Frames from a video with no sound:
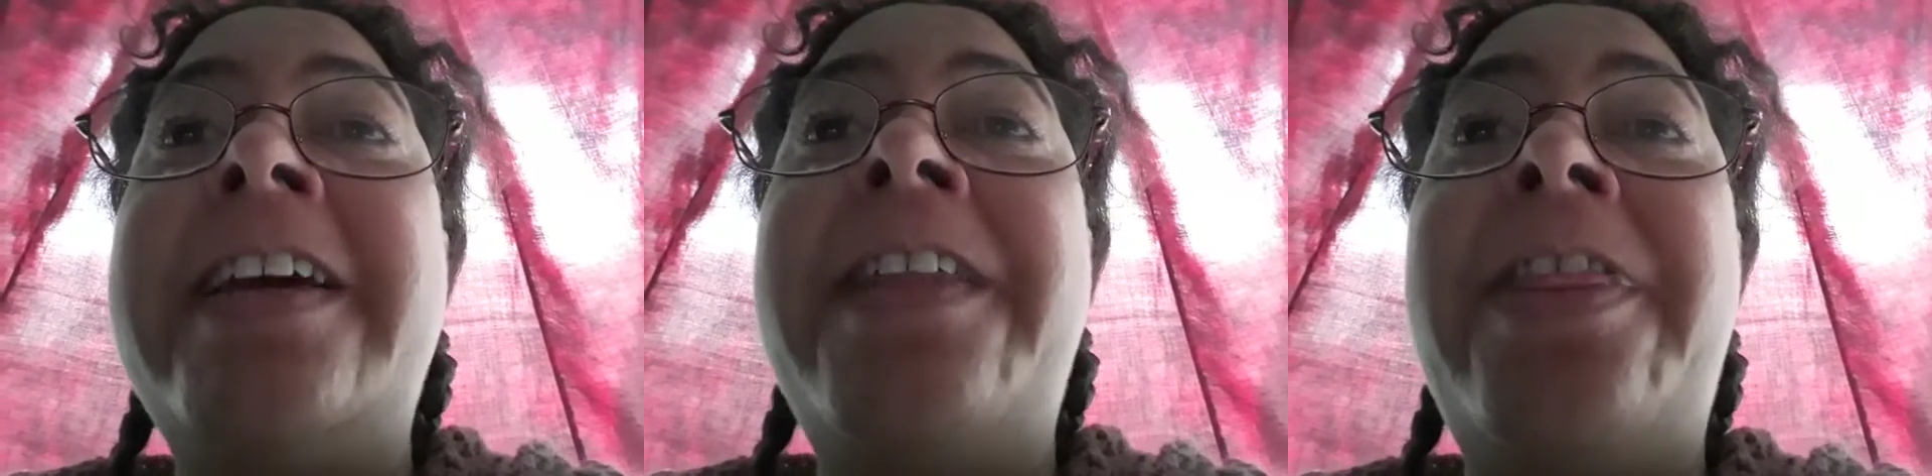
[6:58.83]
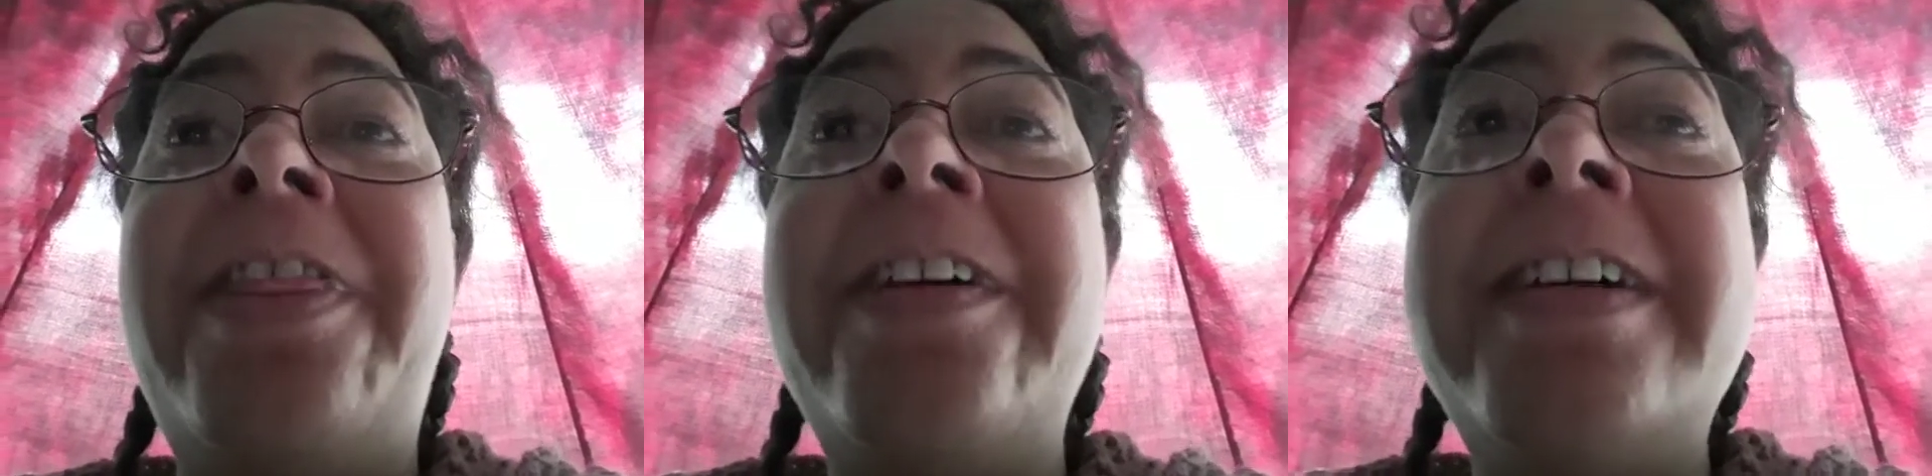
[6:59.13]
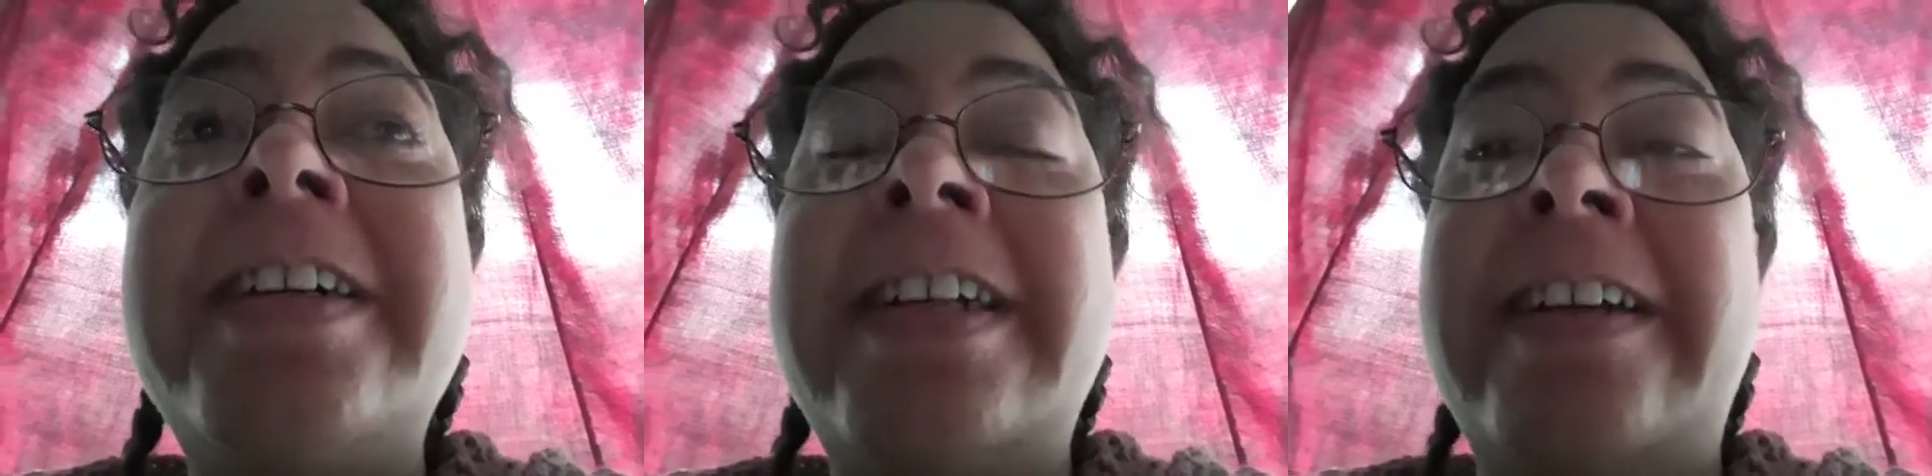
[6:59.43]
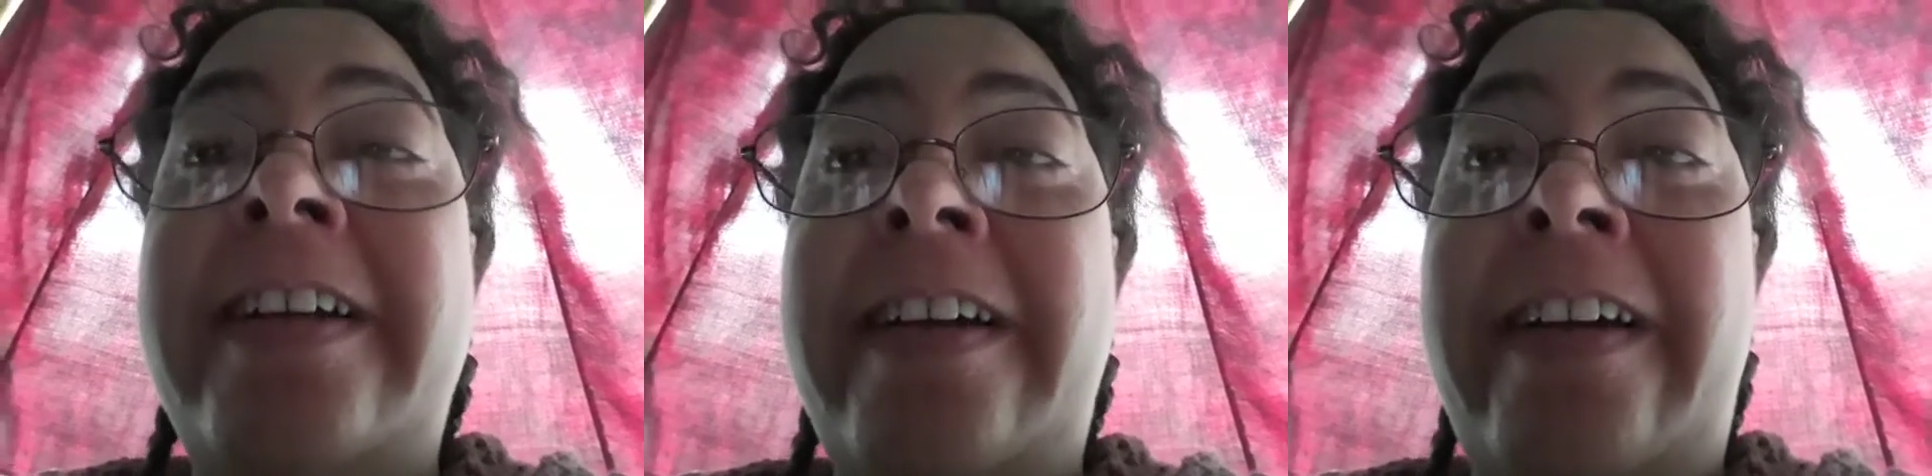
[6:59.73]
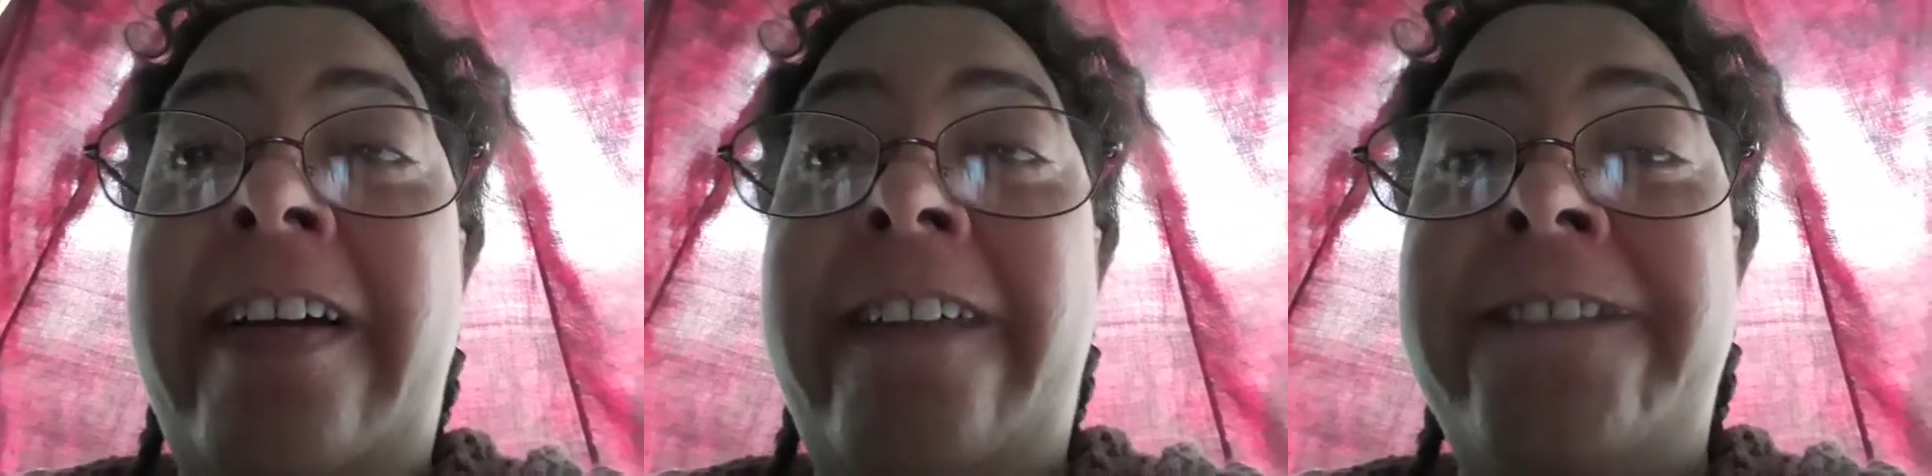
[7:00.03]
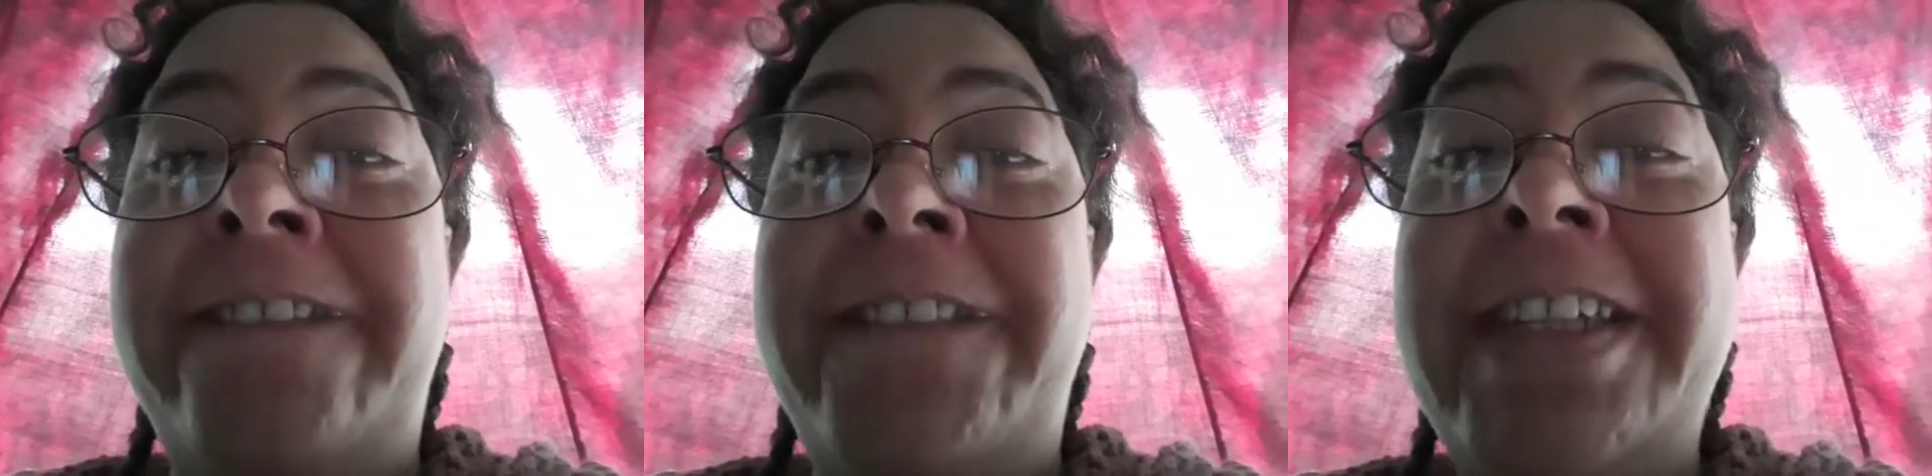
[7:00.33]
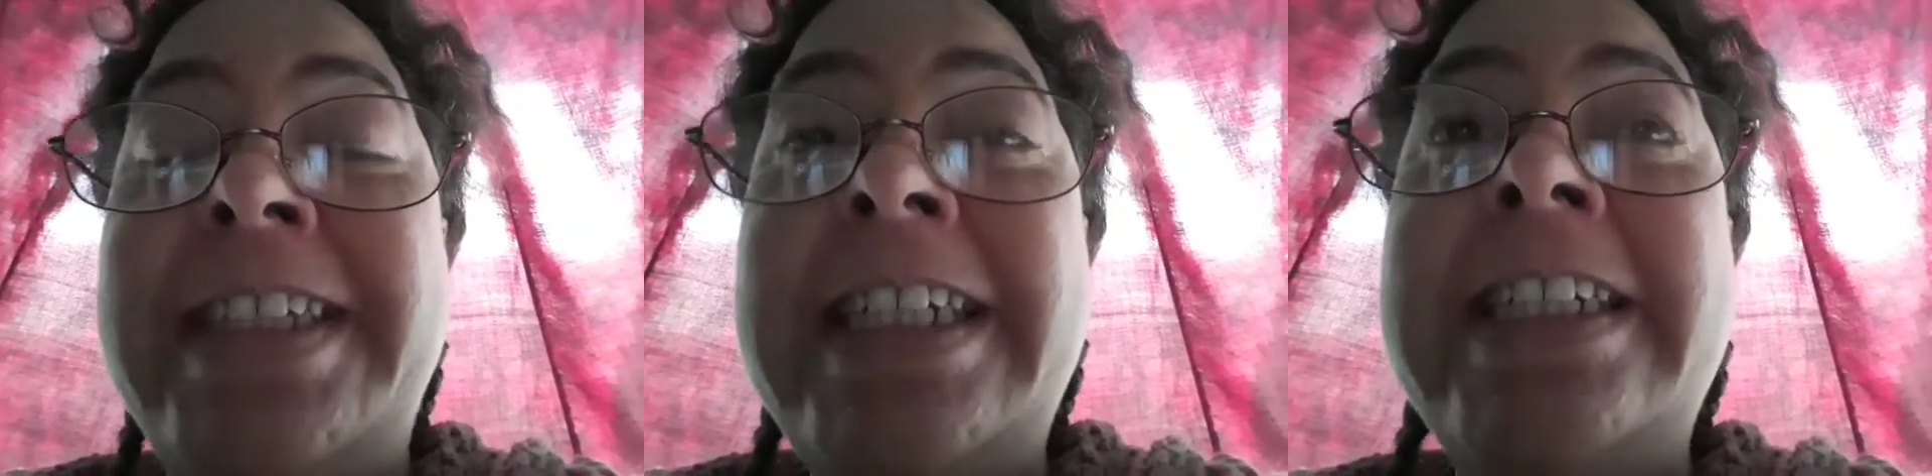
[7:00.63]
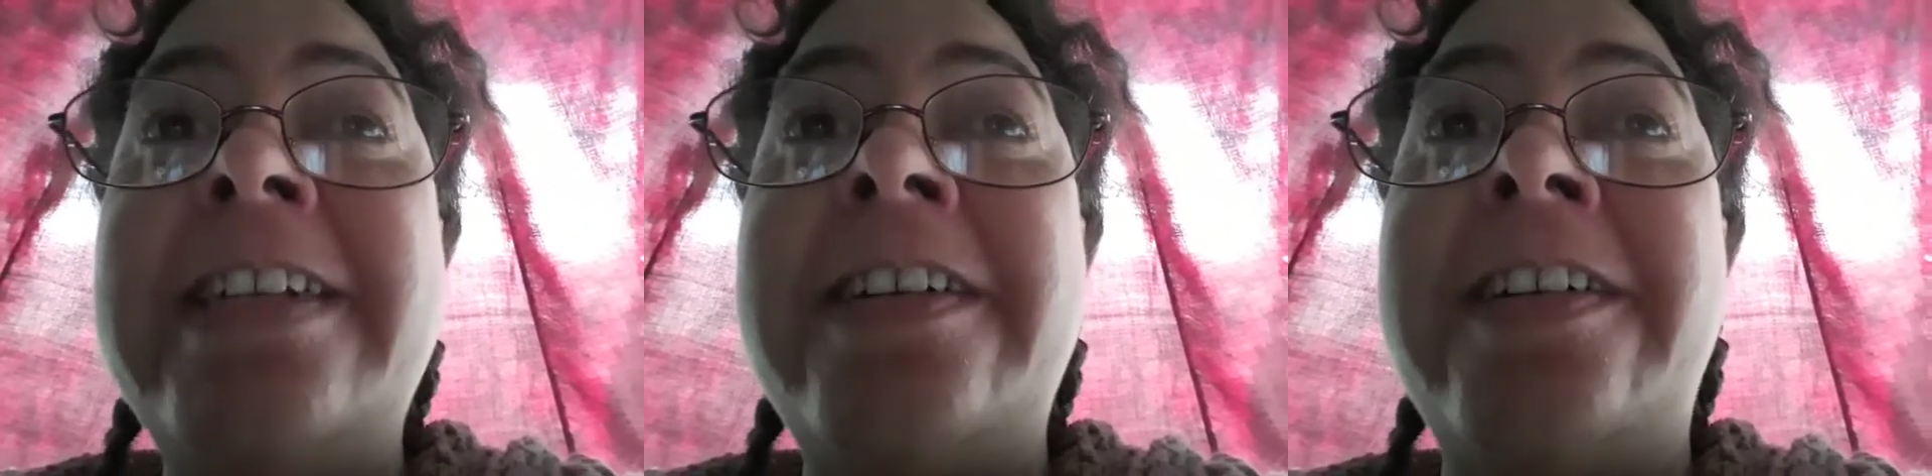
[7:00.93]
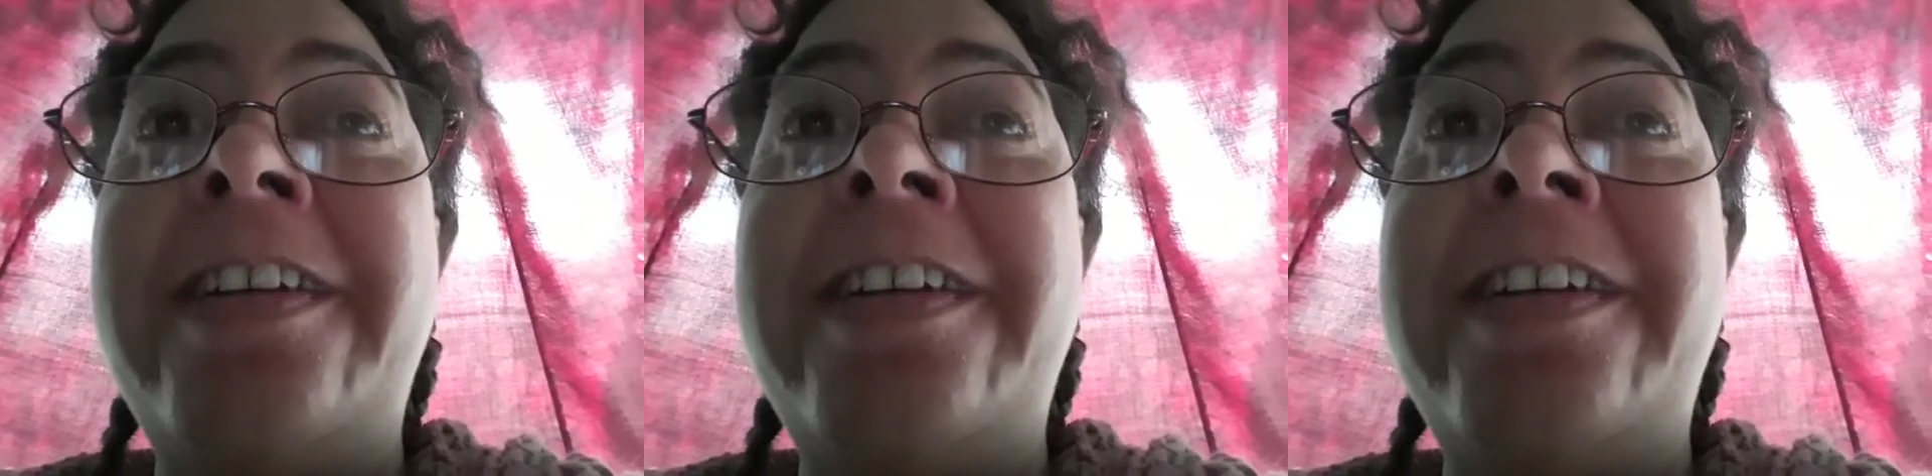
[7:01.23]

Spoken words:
a third position, or